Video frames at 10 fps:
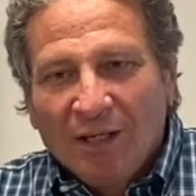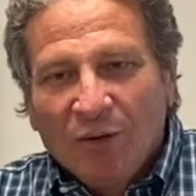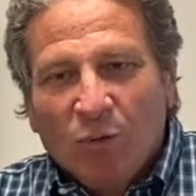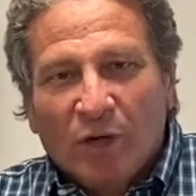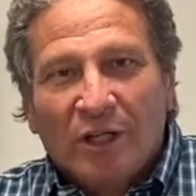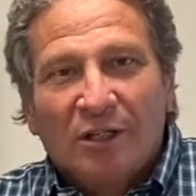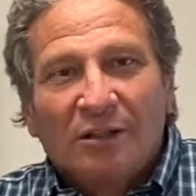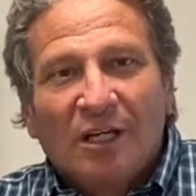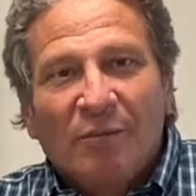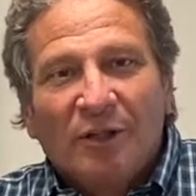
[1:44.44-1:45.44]
Where does this
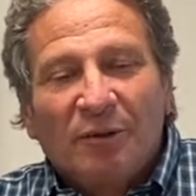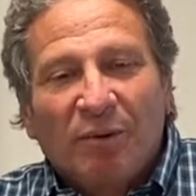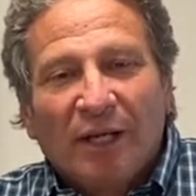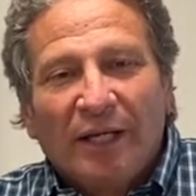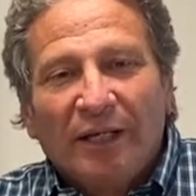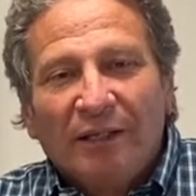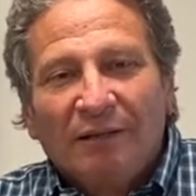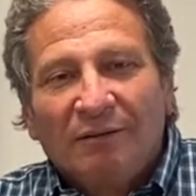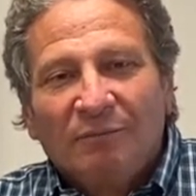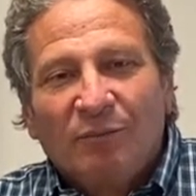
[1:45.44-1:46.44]
come into play?
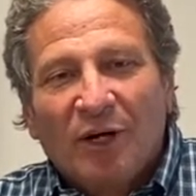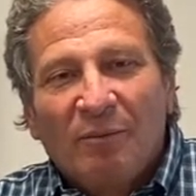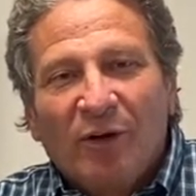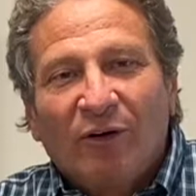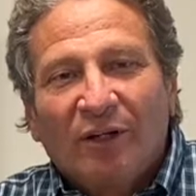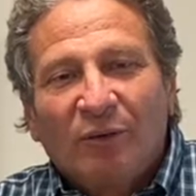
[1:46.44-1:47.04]
Primarily